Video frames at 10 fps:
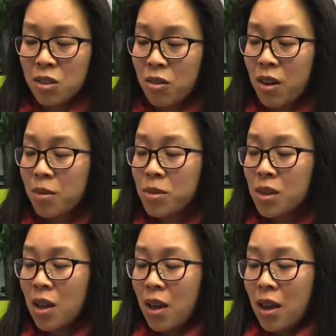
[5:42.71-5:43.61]

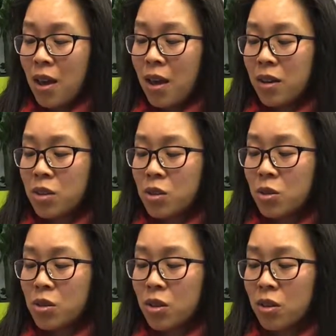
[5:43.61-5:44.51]
grams, and it's
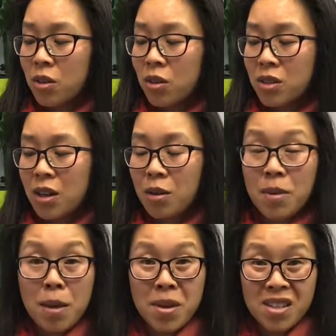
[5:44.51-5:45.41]
also got
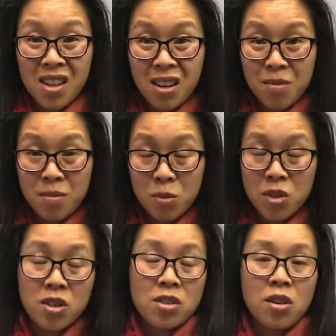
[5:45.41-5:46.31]
MSM,
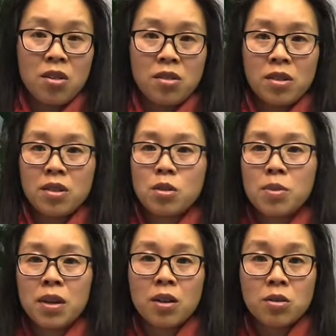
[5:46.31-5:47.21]
which is known to
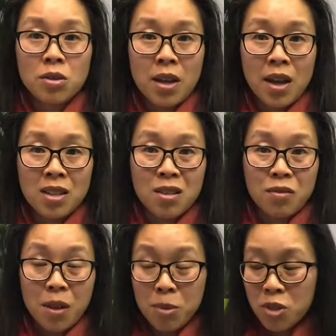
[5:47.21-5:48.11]
be a good
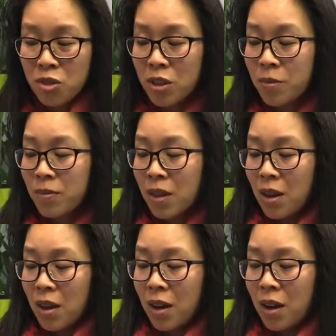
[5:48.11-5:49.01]
anti-inflammatory.
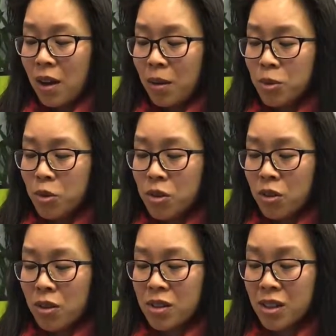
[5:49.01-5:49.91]
It's also
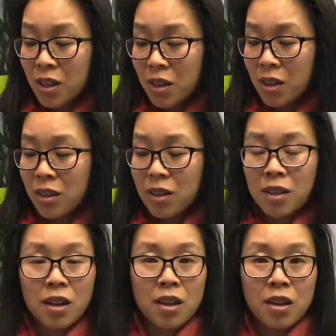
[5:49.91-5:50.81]
got silica in
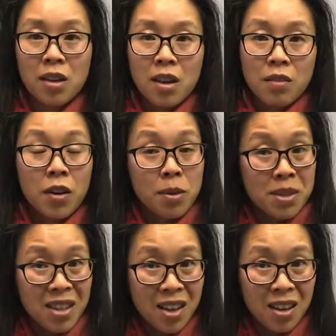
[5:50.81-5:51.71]
there,
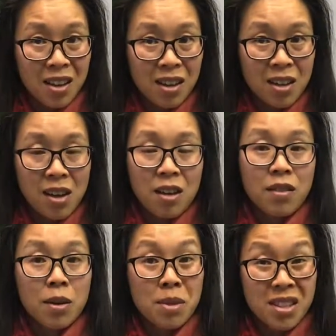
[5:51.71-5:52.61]
vitamin K,
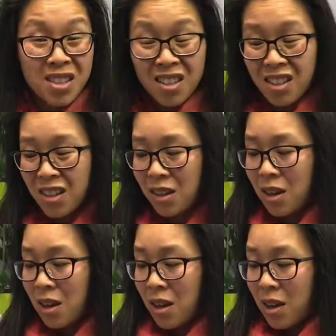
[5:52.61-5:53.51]
vitamin D,
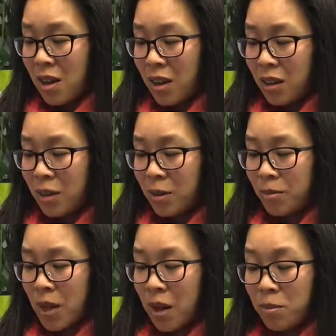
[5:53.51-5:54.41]

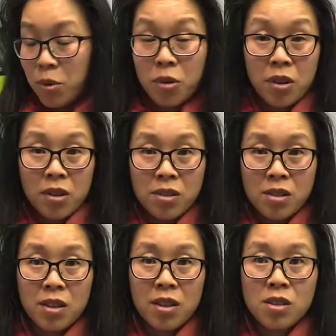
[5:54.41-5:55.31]
and boron.
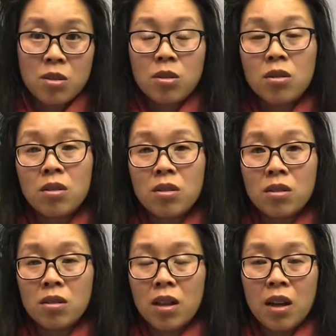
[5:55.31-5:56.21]
So these are
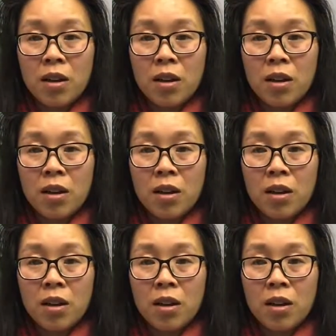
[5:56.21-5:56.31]
all